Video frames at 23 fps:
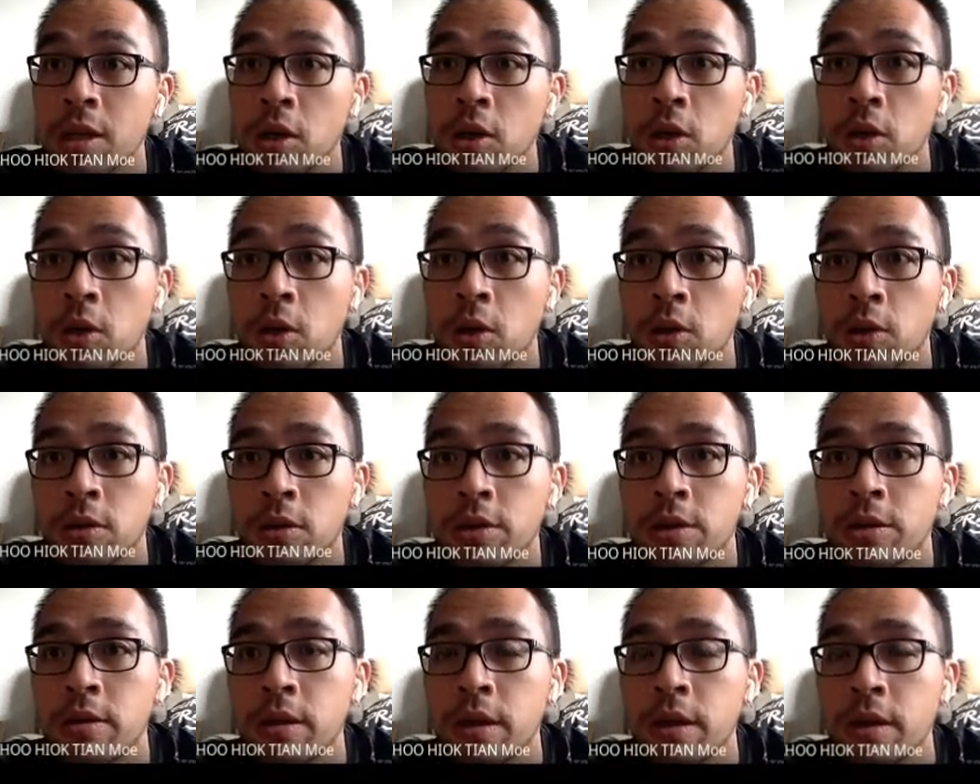Oh,
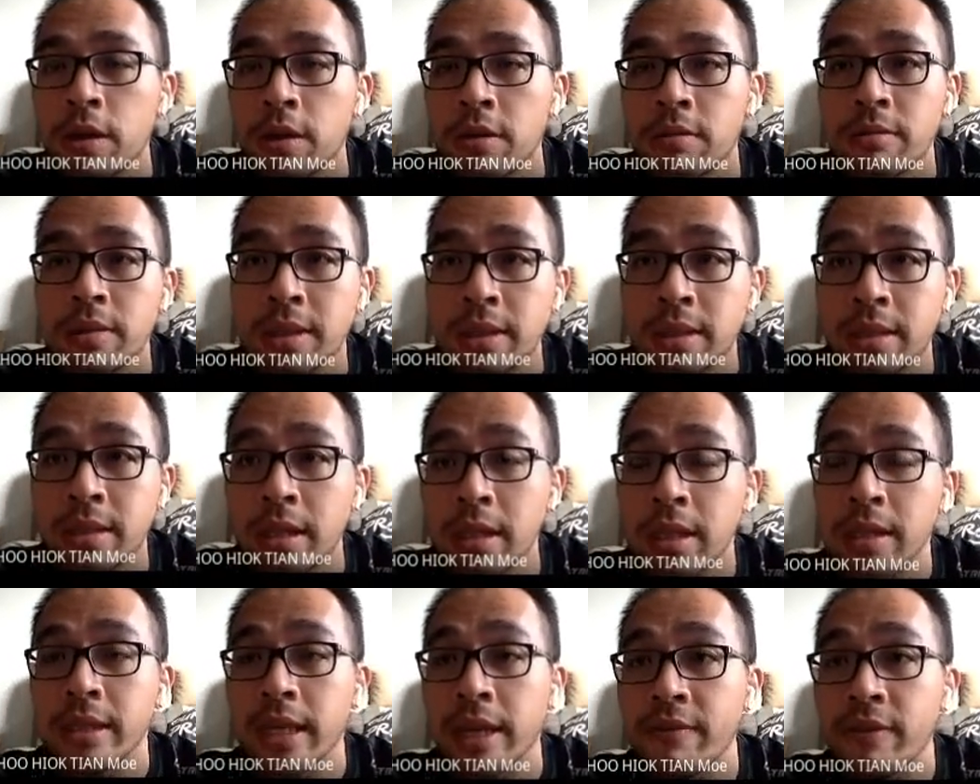
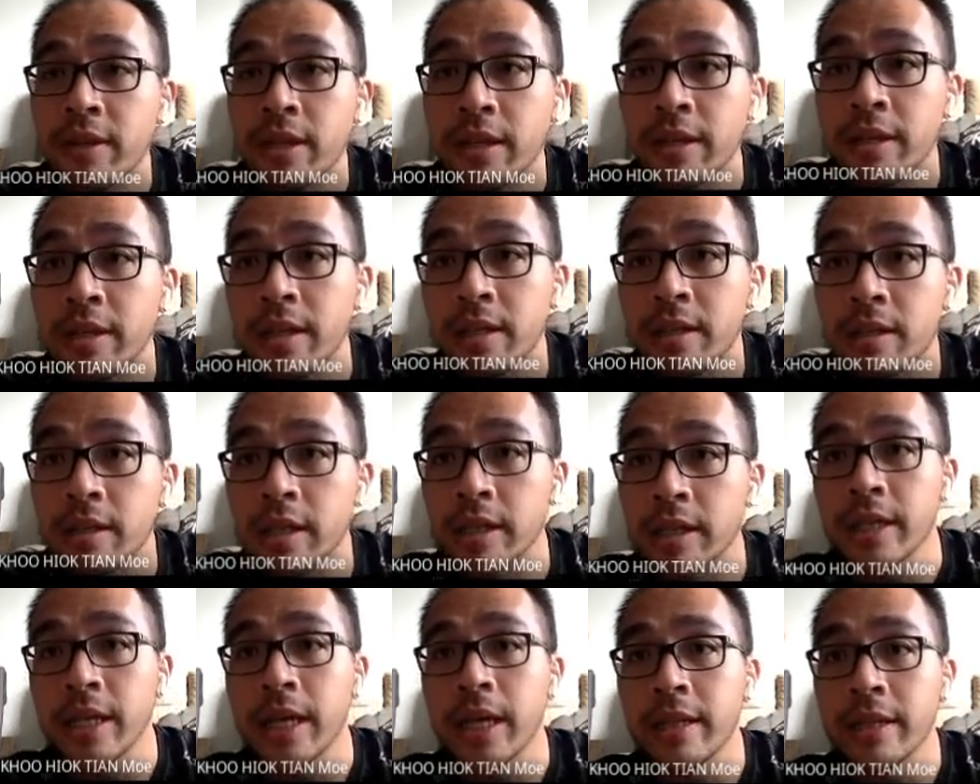37 degrees,
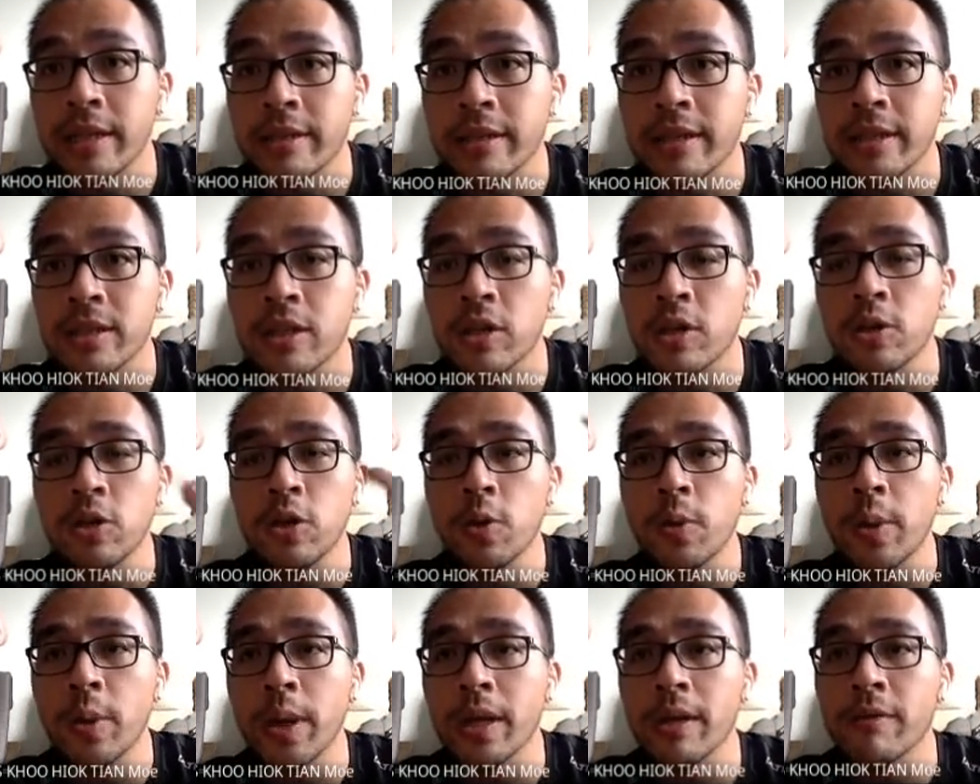38 degrees. Oh
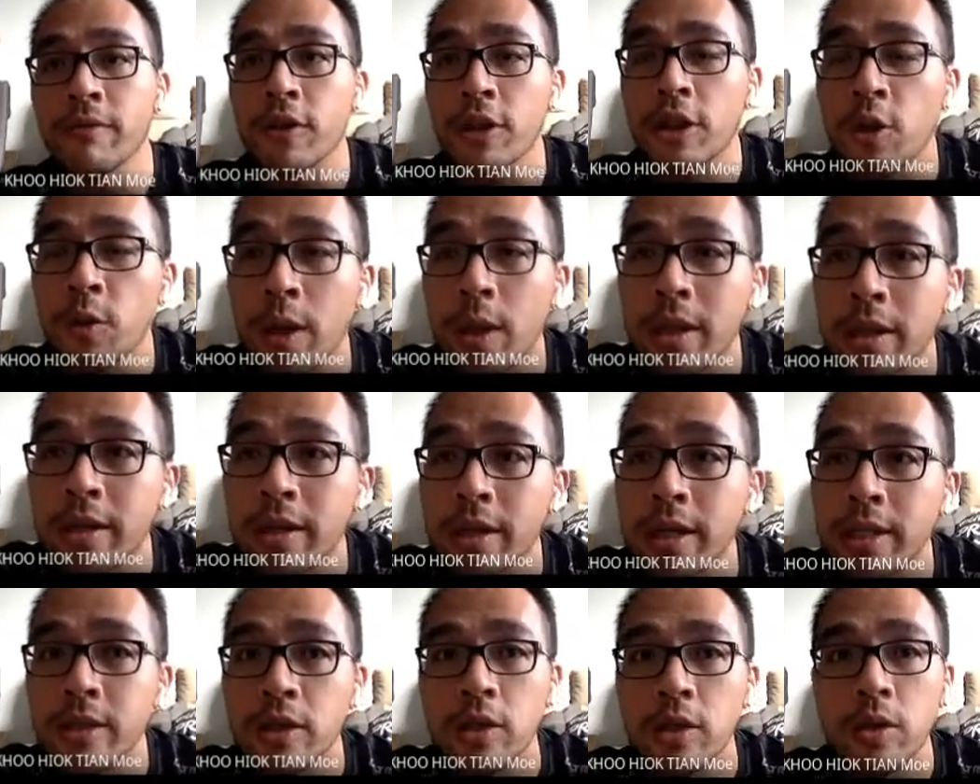no, wait, 41
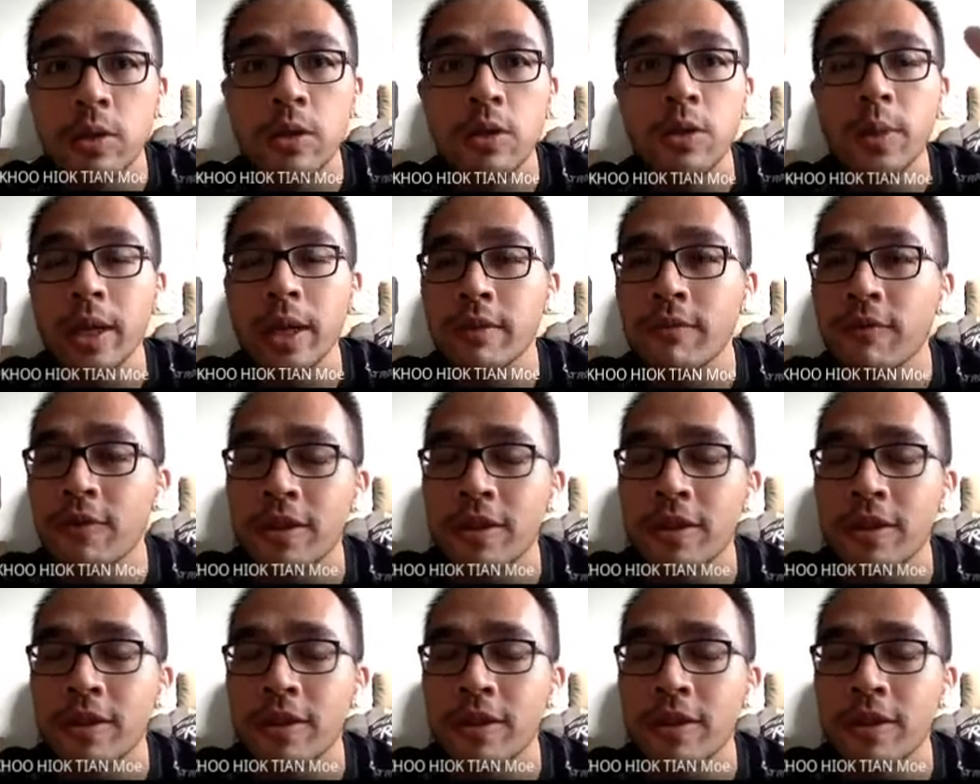degrees. Oh no, wait.